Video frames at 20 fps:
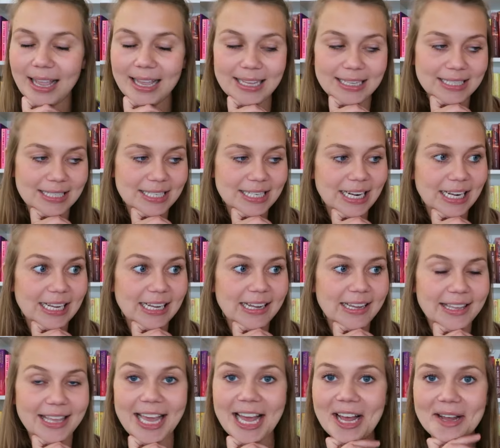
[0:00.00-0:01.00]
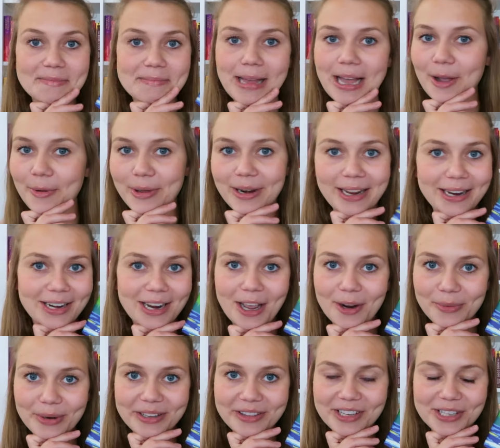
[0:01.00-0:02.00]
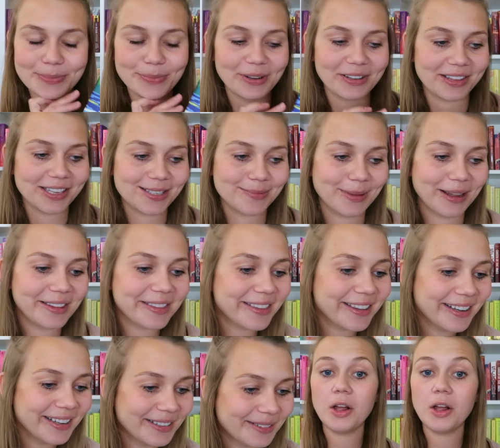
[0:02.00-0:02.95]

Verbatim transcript: And uh, yeah, how can I not read this book this month?